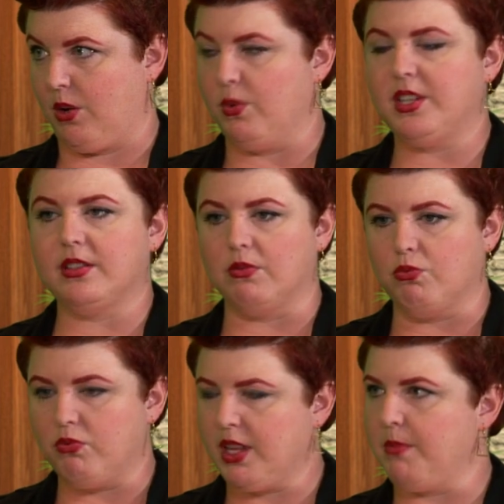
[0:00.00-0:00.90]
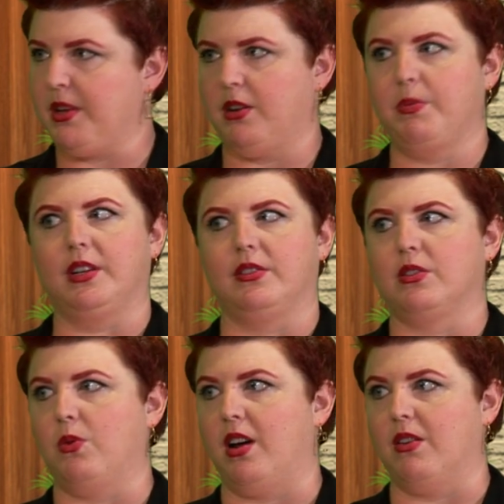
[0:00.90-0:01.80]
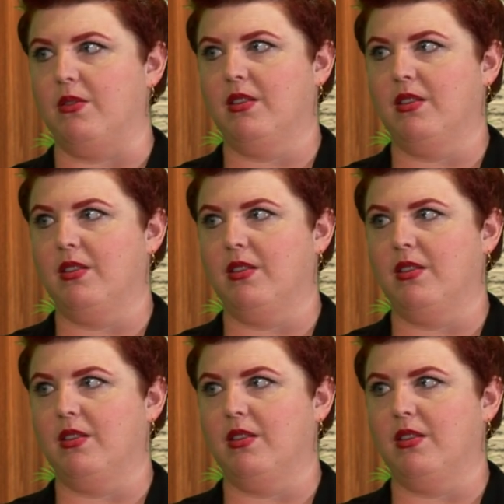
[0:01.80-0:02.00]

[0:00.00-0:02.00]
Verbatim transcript: Which is a really bitter pill to swallow.